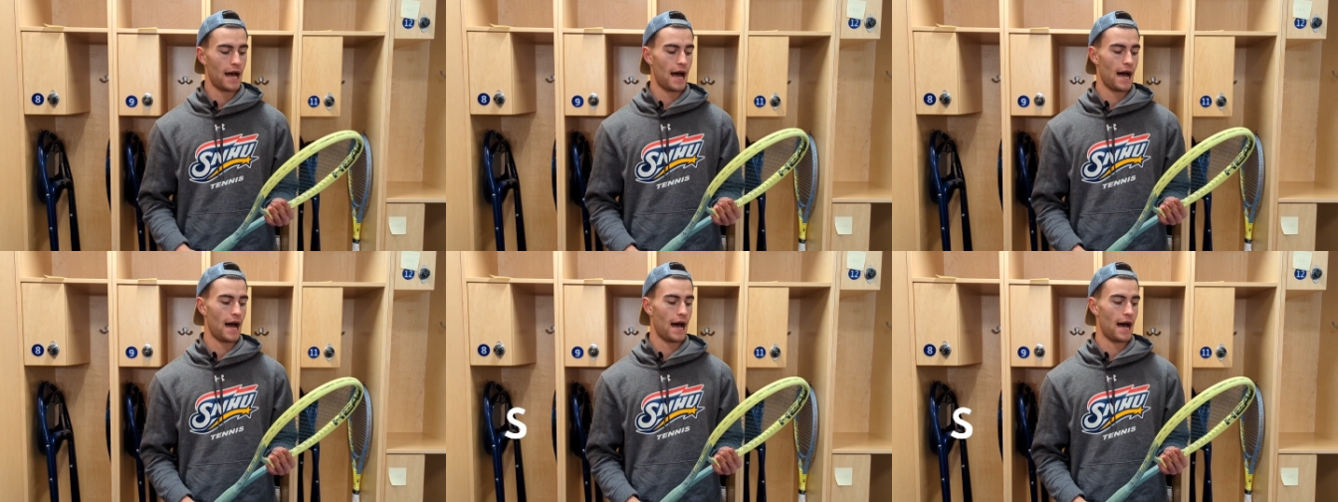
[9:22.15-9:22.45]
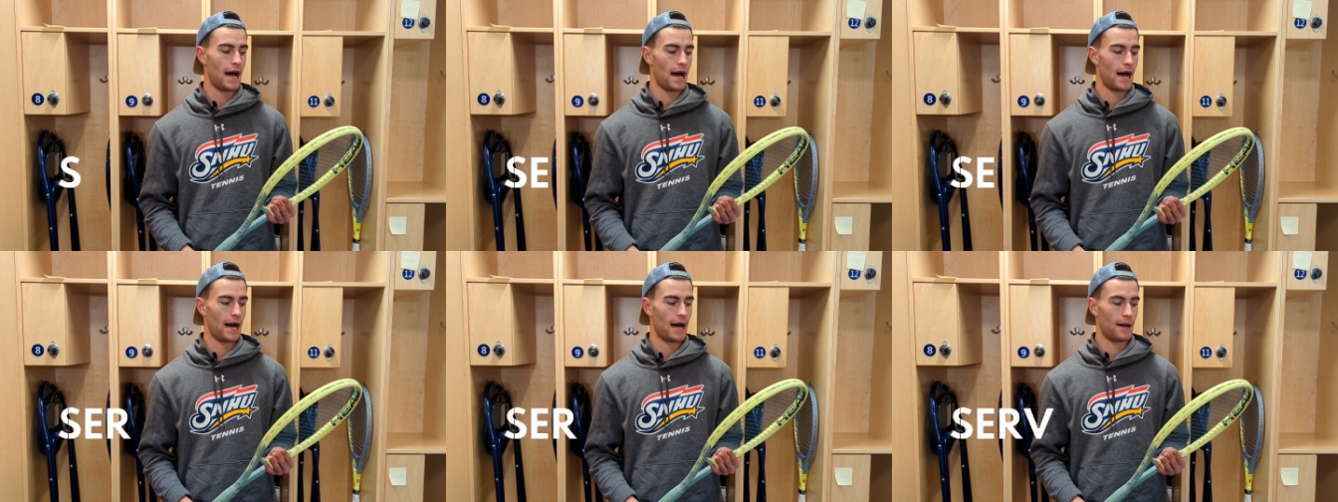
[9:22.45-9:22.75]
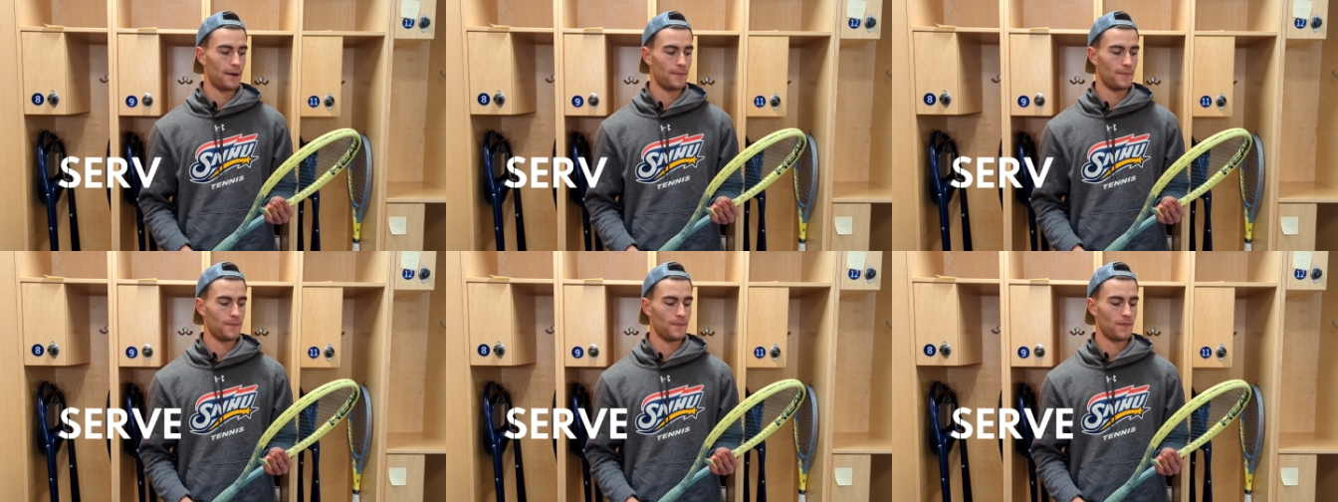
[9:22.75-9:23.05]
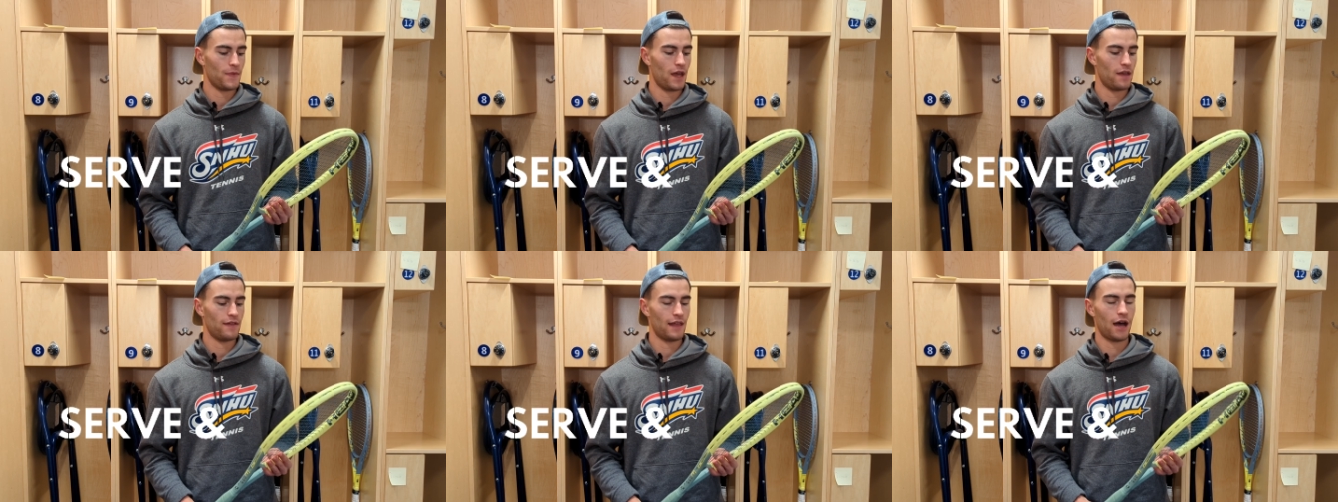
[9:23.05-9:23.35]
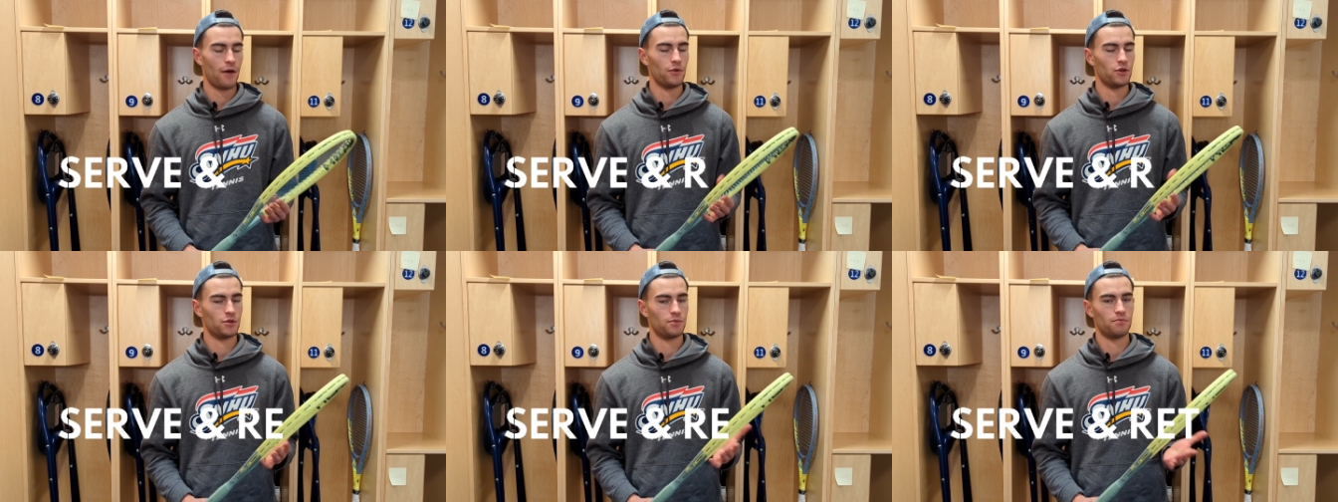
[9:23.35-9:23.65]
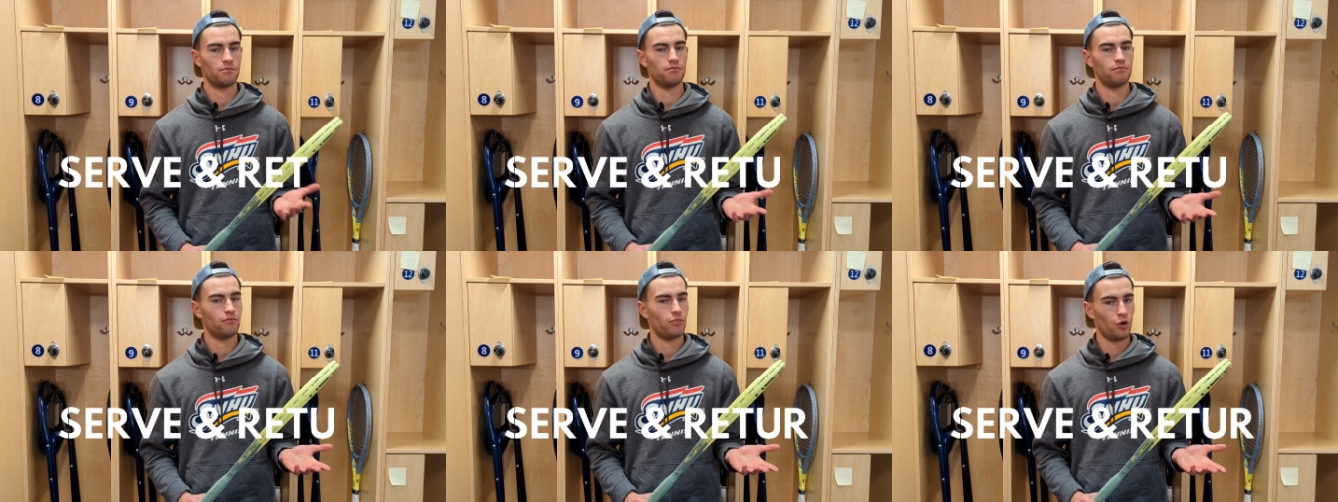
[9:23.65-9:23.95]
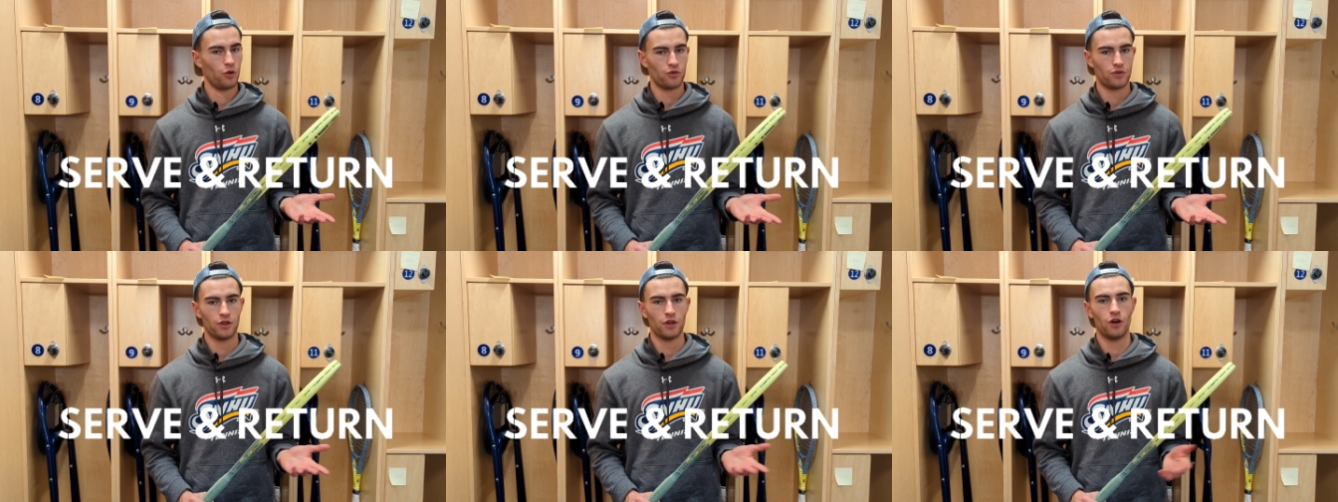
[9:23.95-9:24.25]
And that was
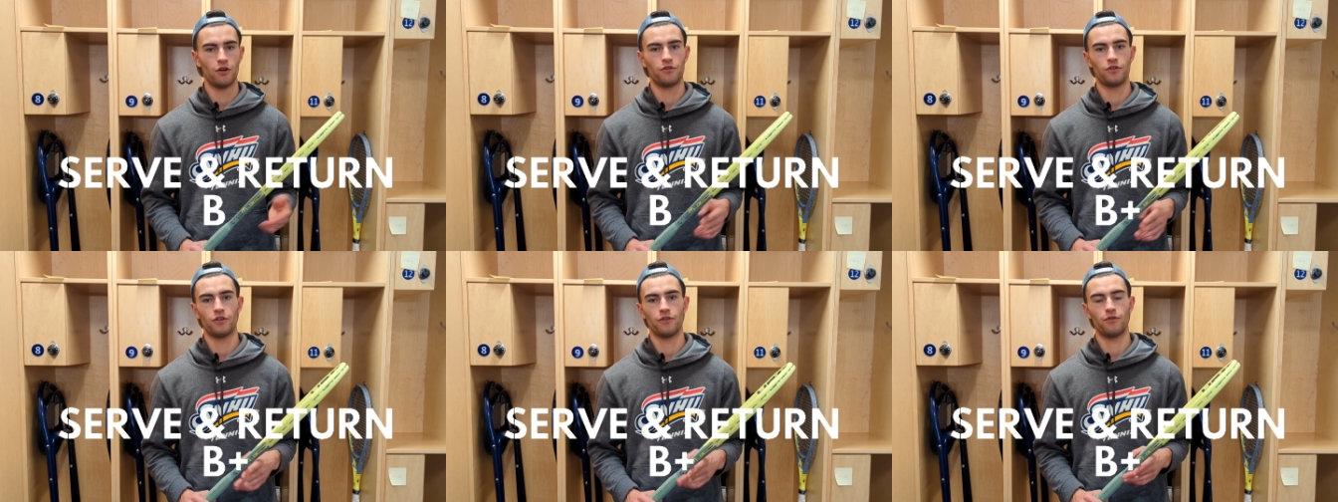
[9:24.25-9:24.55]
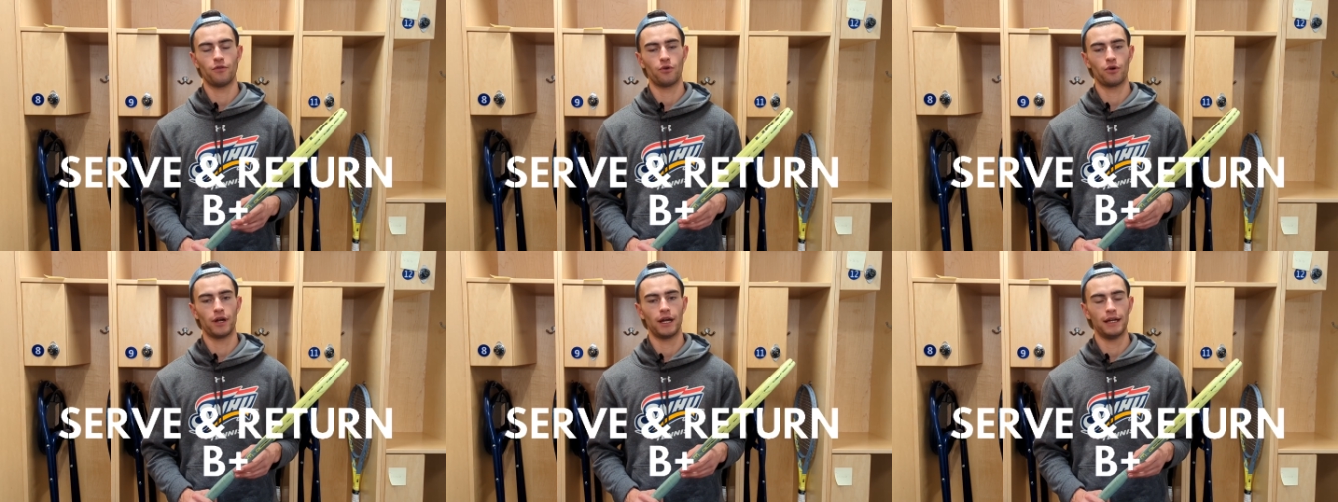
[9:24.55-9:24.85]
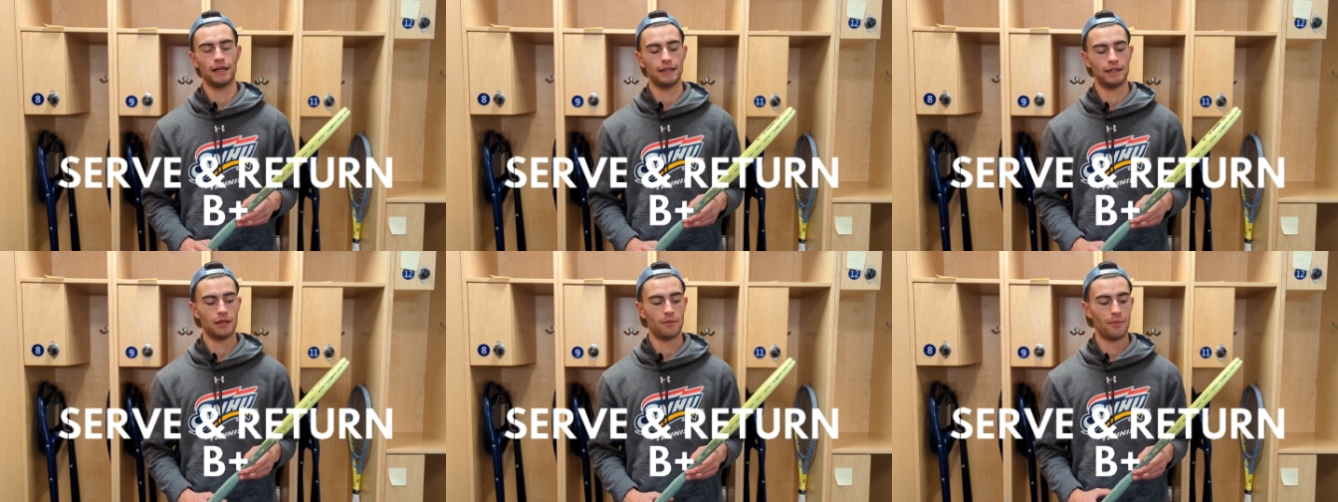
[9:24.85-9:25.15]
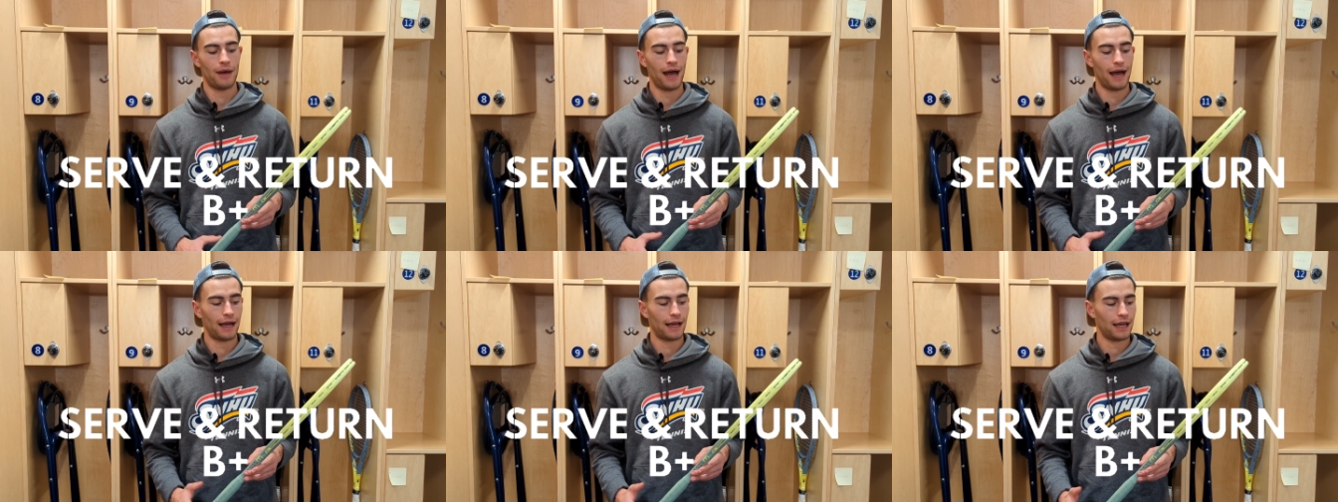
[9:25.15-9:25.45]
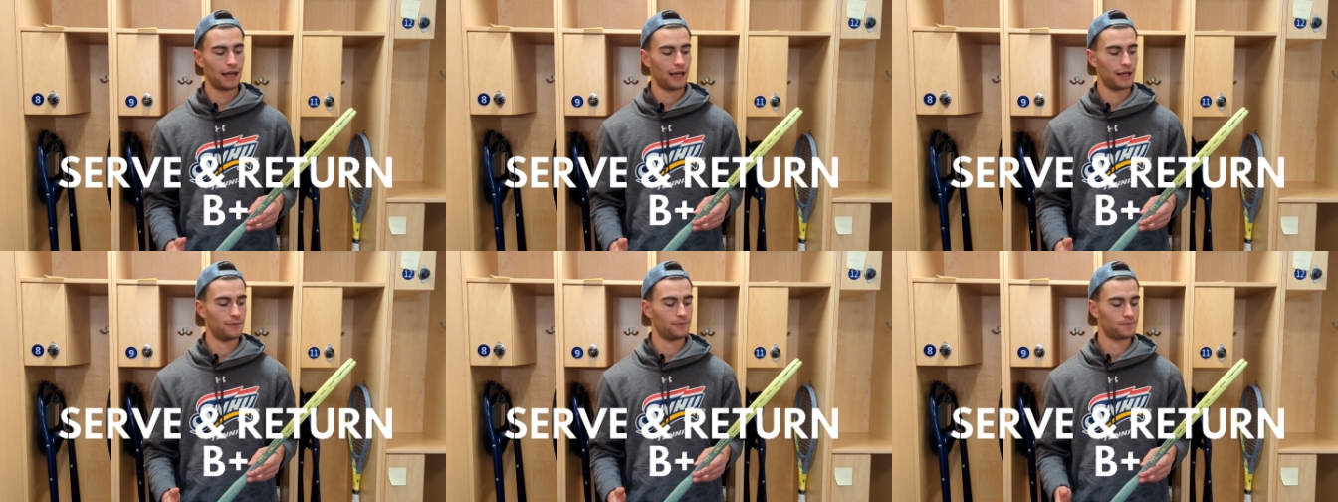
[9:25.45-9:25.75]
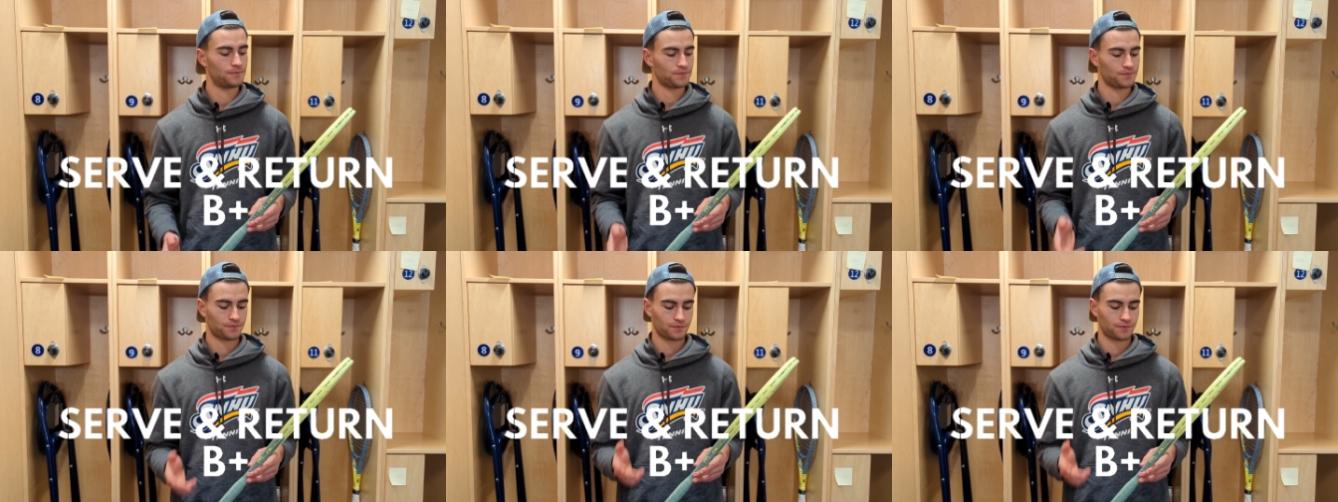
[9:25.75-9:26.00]
both, you know, for the forehand and the backhand.